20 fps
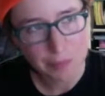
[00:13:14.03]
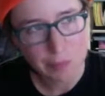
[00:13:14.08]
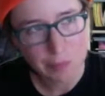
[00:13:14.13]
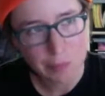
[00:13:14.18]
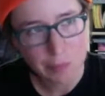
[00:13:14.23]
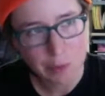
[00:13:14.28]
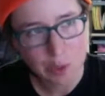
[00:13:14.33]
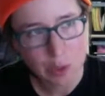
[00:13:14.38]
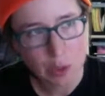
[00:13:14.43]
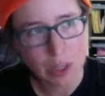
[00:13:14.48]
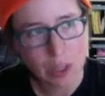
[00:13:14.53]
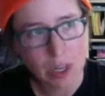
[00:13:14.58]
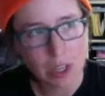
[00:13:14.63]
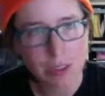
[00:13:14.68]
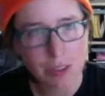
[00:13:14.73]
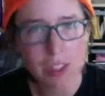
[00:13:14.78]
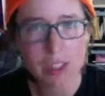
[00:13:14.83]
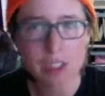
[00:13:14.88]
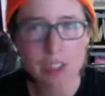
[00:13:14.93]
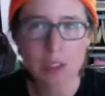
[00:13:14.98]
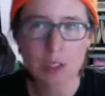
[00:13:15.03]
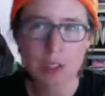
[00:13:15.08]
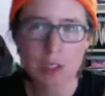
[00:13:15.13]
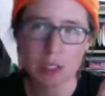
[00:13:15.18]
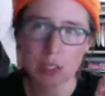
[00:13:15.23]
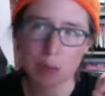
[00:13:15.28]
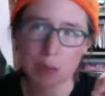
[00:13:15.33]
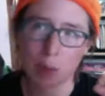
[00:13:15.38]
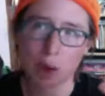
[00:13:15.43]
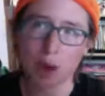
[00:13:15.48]
So I think
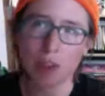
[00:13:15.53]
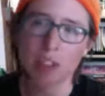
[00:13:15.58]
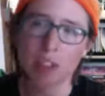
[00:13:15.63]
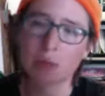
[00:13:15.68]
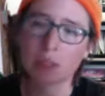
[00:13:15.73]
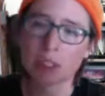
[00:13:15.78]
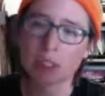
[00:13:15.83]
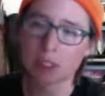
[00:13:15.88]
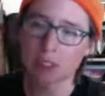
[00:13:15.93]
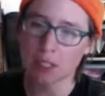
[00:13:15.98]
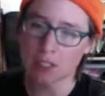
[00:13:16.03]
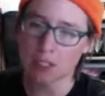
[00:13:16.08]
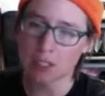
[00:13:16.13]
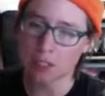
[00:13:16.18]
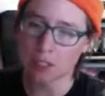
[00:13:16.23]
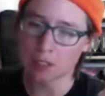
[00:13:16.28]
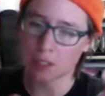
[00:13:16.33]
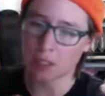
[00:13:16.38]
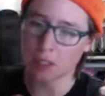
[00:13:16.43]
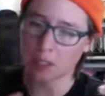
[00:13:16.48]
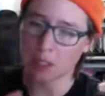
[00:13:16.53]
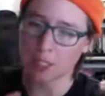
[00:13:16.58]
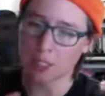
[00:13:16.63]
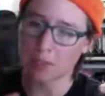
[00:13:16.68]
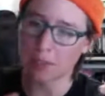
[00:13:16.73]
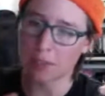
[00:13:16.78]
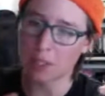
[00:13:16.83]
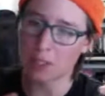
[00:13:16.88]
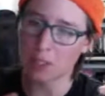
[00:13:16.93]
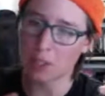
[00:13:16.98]
it's possible to listen collectively
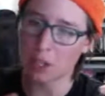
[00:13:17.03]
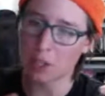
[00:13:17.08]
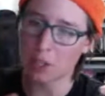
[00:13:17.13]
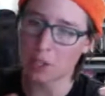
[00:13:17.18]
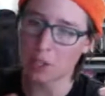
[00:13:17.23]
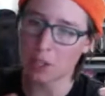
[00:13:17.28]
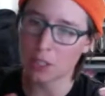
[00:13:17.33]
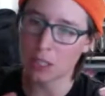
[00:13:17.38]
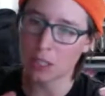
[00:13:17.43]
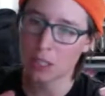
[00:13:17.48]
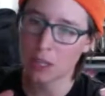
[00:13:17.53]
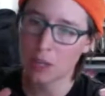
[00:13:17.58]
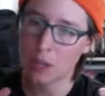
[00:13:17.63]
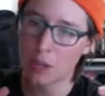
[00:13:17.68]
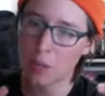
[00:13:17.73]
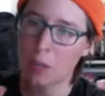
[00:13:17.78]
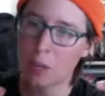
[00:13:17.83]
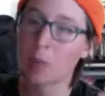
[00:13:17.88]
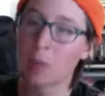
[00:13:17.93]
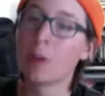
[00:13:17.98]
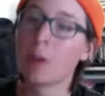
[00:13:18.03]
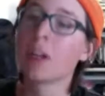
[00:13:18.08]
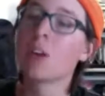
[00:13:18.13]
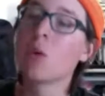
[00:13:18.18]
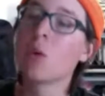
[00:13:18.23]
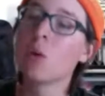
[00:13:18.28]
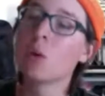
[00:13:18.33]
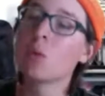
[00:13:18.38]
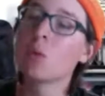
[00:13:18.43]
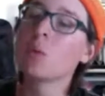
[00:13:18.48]
as a country, but my
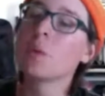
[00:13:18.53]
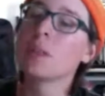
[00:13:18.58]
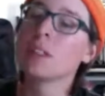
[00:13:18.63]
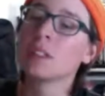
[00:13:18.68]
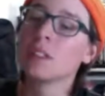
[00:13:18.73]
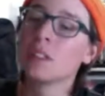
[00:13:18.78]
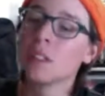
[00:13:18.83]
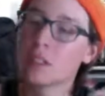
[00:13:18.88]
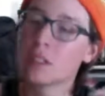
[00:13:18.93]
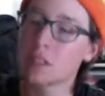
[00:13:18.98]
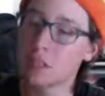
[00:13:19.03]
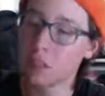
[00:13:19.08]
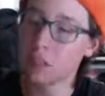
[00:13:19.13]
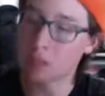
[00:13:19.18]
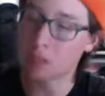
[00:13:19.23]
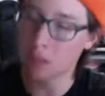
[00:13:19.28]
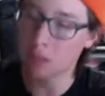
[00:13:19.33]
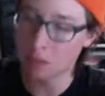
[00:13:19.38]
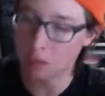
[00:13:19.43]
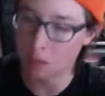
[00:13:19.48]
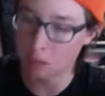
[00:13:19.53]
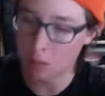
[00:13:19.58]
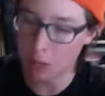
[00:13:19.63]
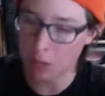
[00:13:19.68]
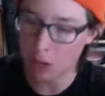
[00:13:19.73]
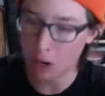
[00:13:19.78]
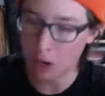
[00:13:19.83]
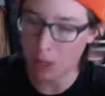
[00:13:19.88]
goal would be to listen beyond